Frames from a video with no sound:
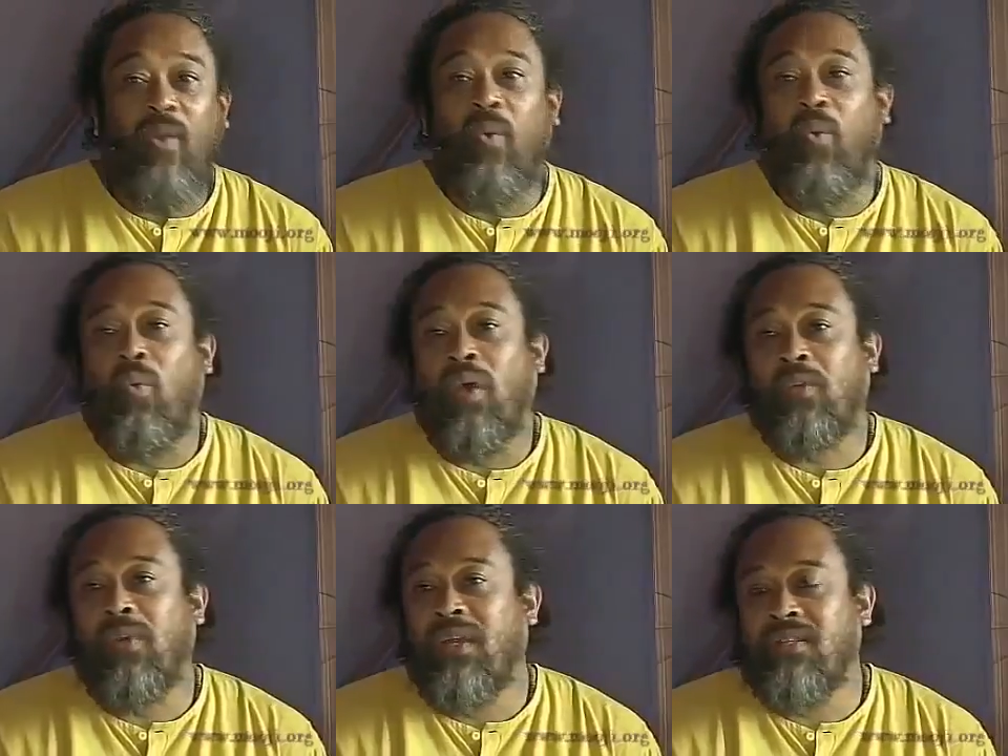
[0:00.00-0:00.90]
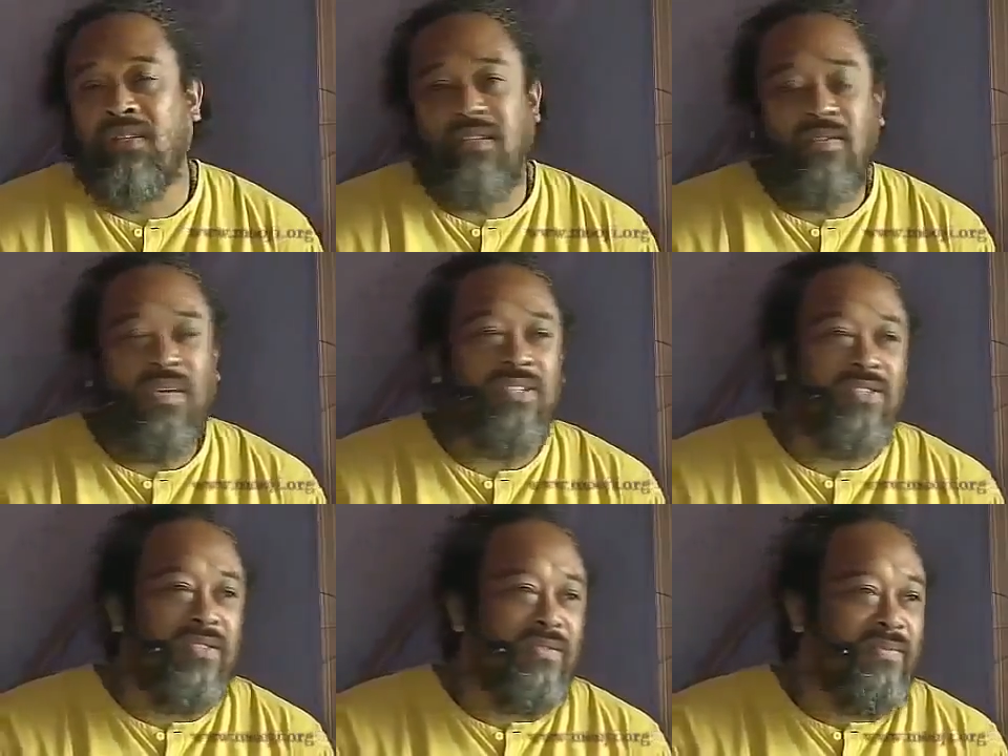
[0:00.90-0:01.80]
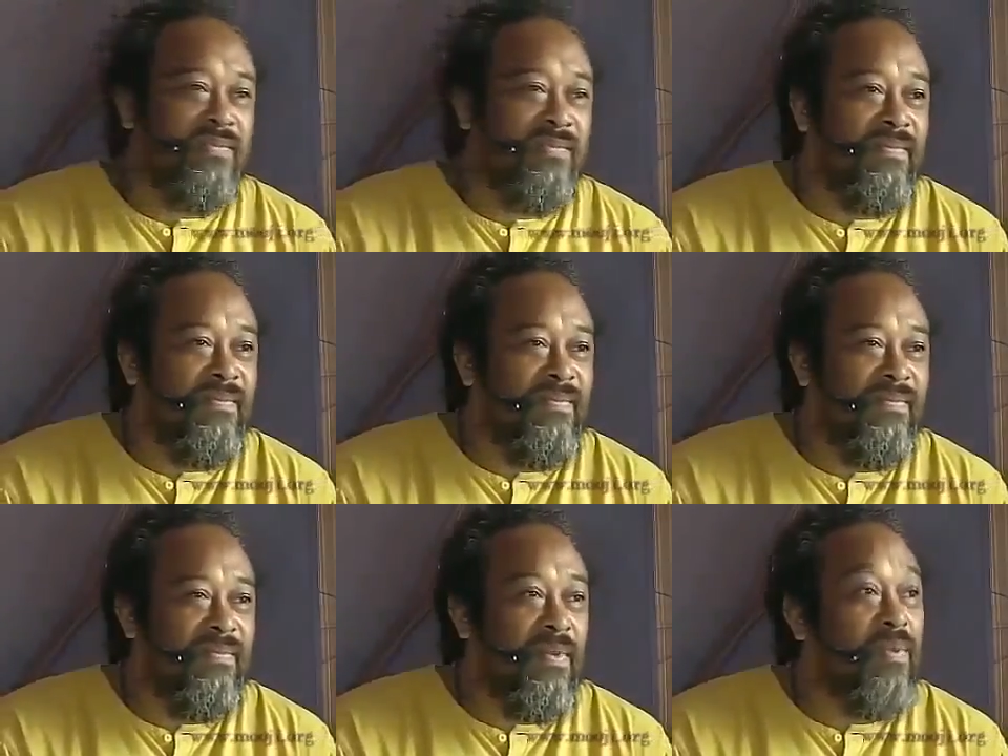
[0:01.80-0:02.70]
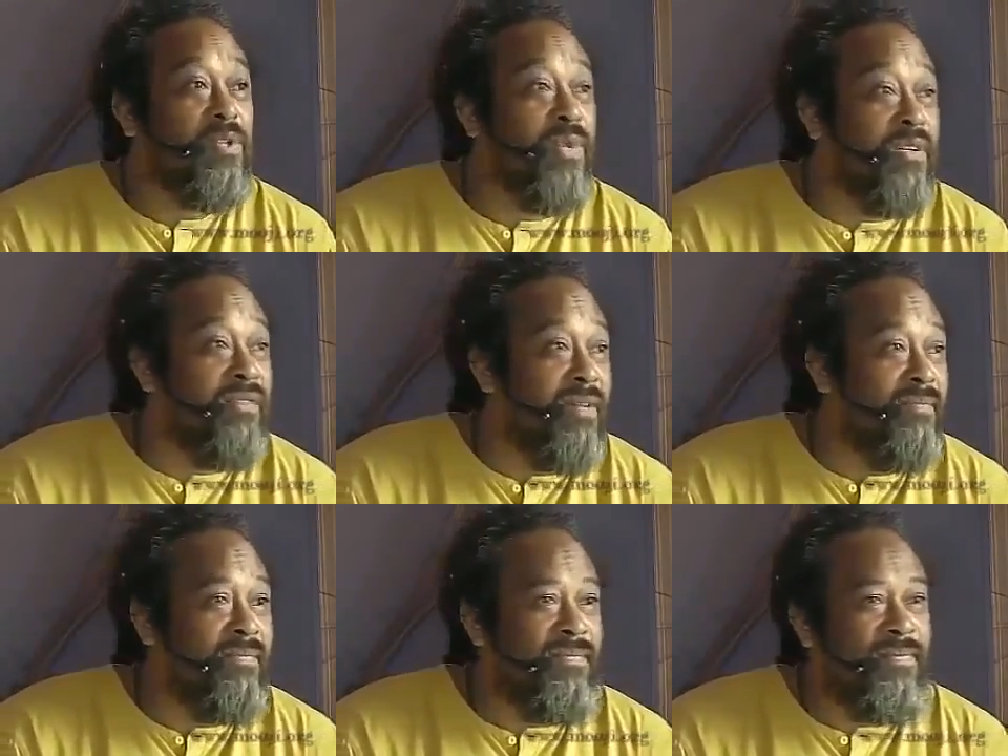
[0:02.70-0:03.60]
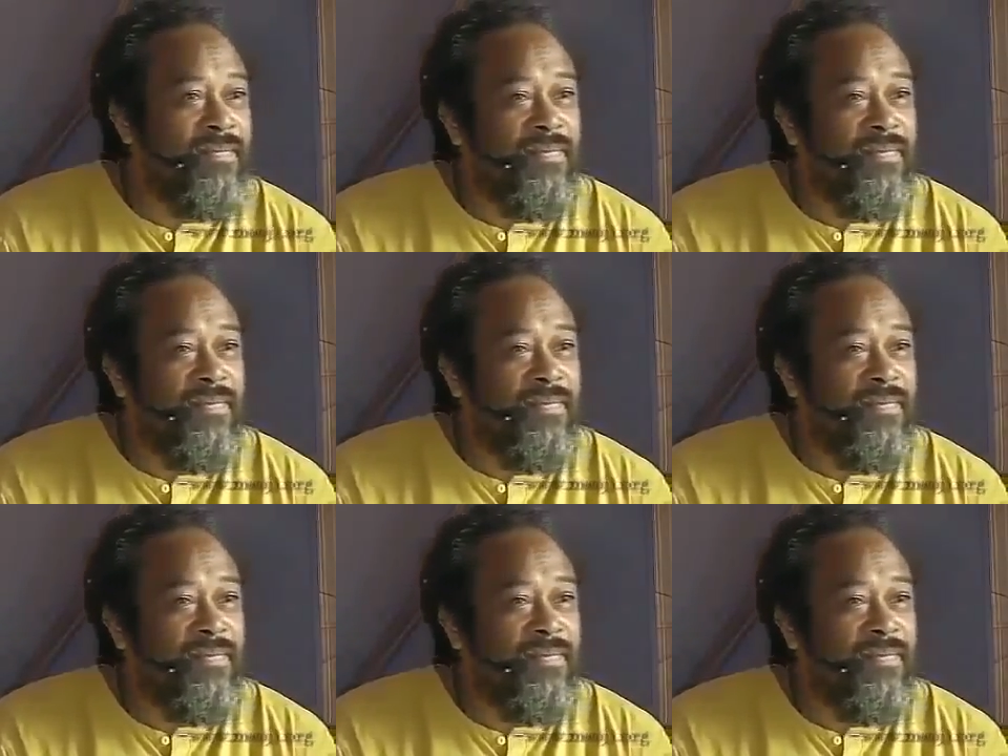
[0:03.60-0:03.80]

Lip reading: And what will answer this question? Which one of them?